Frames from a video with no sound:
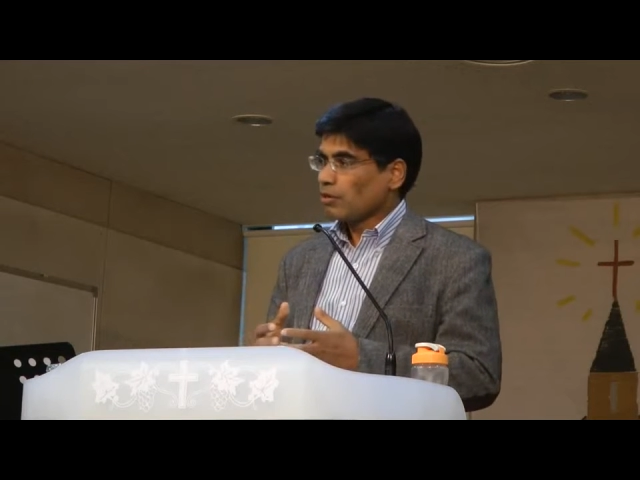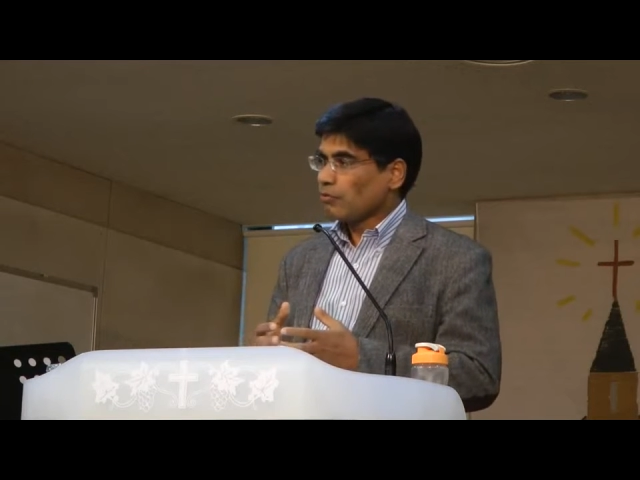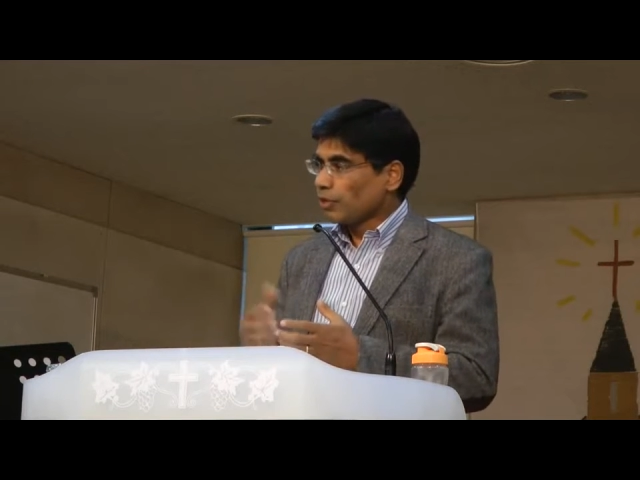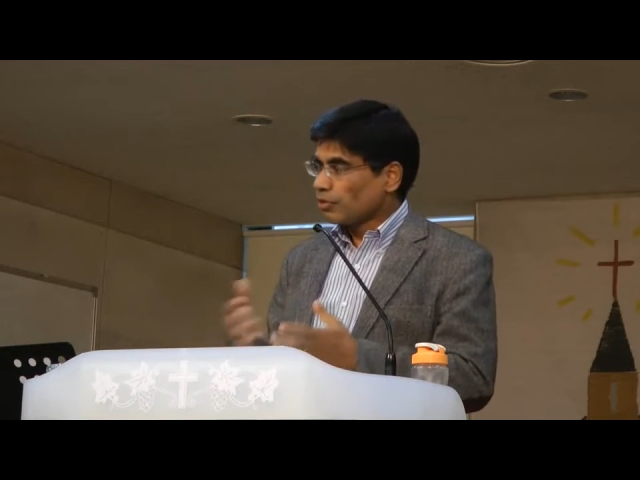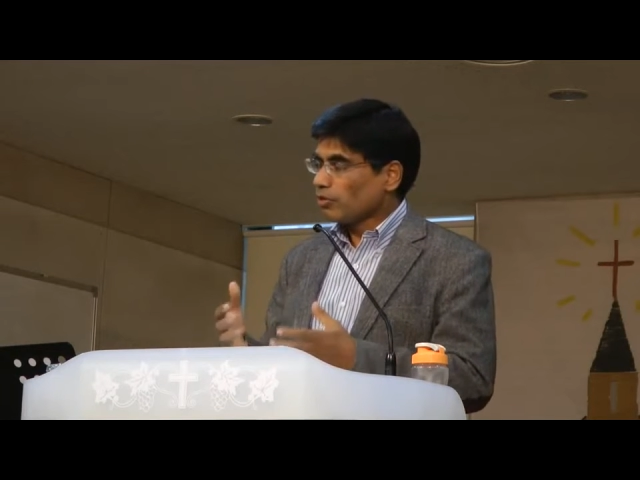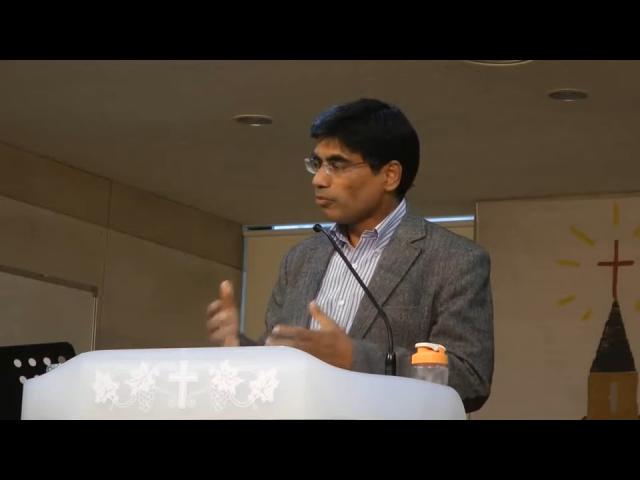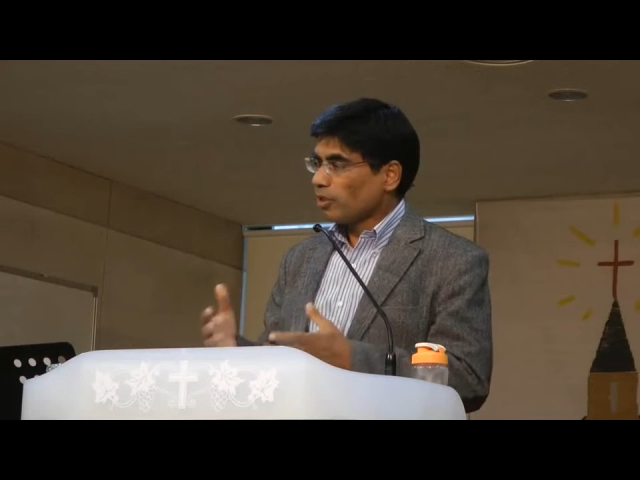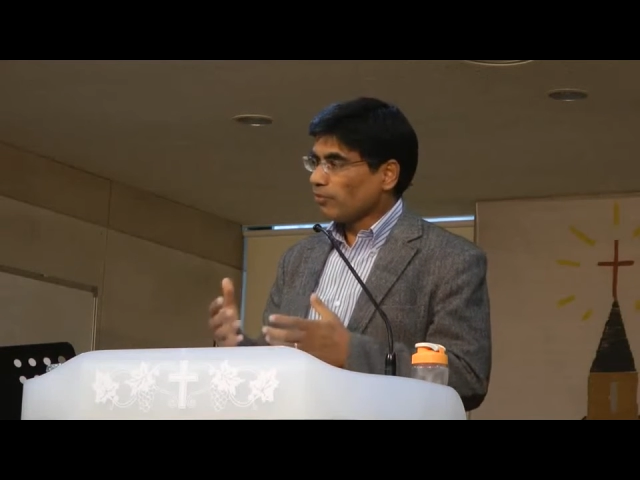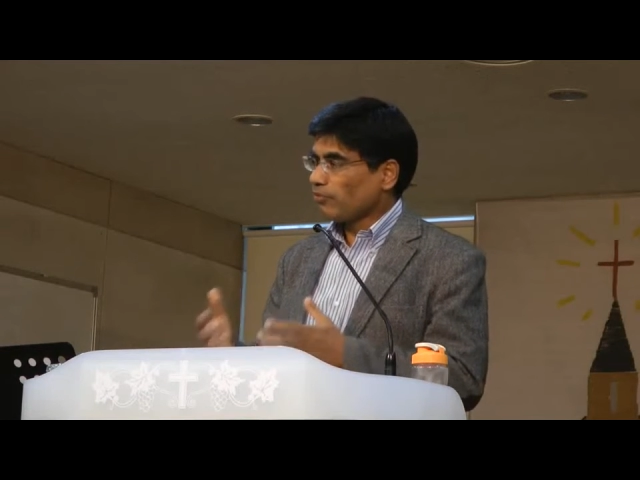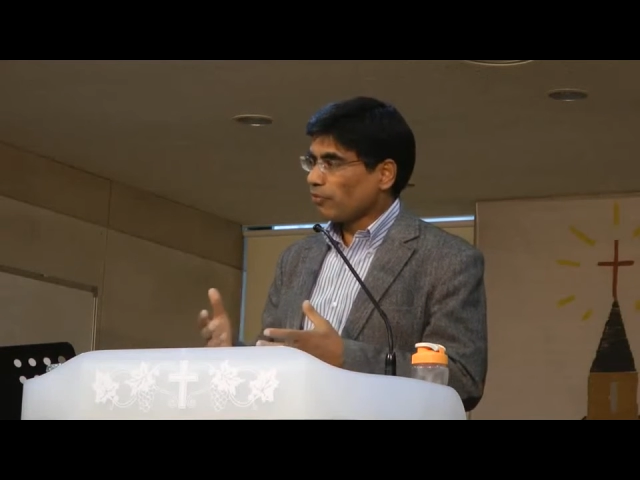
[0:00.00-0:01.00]
written
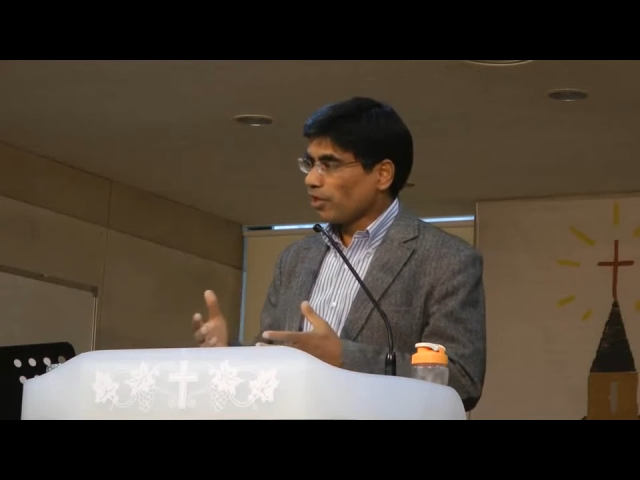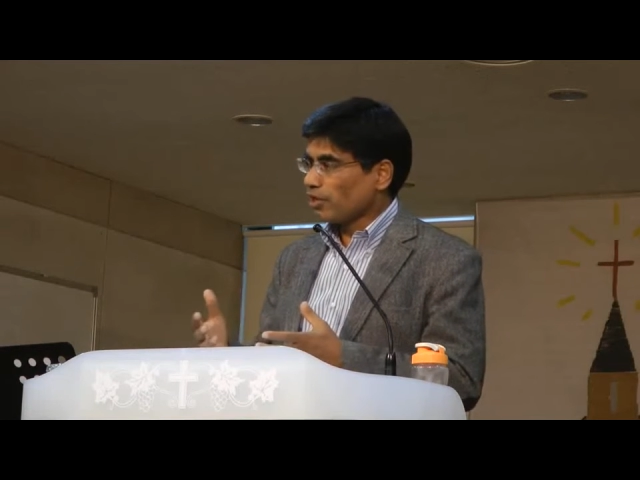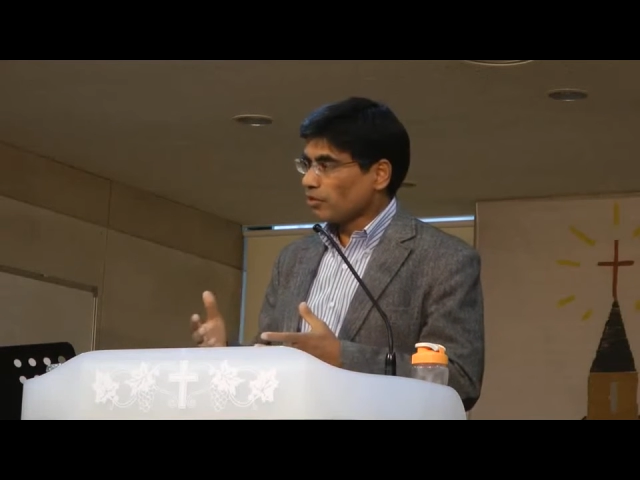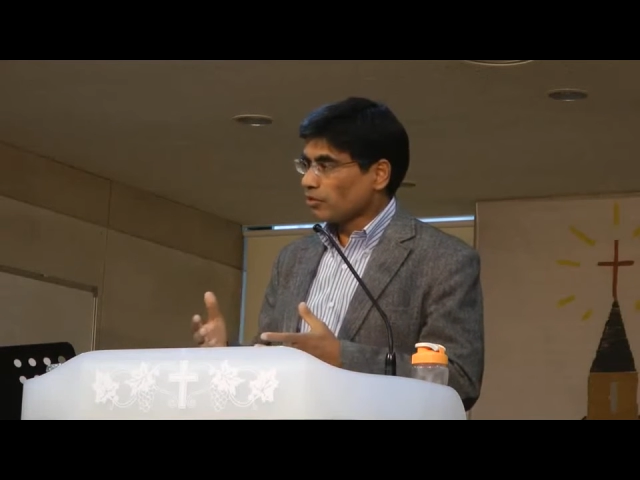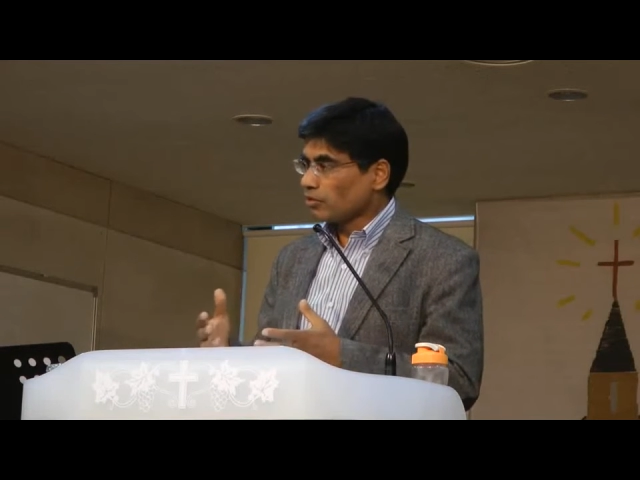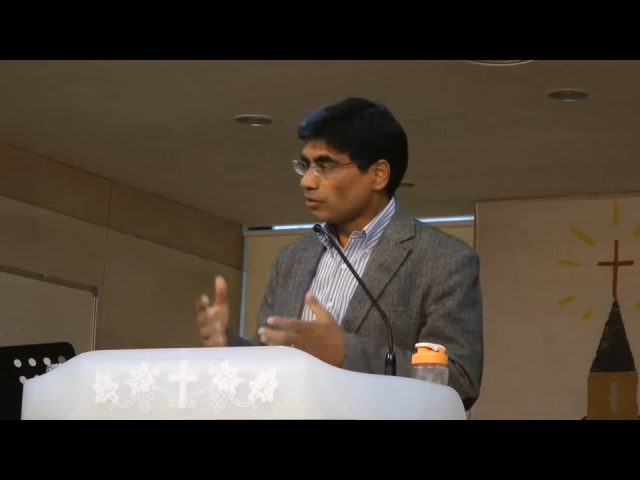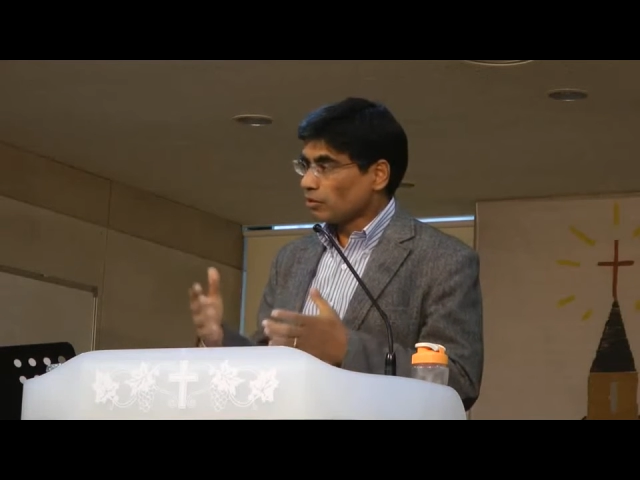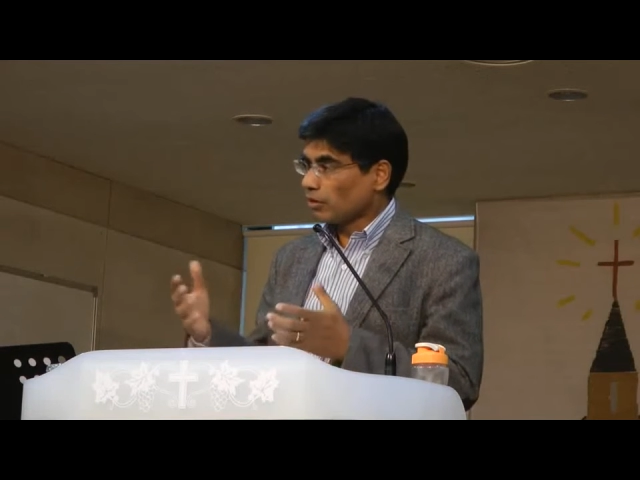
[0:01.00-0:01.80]
by friends and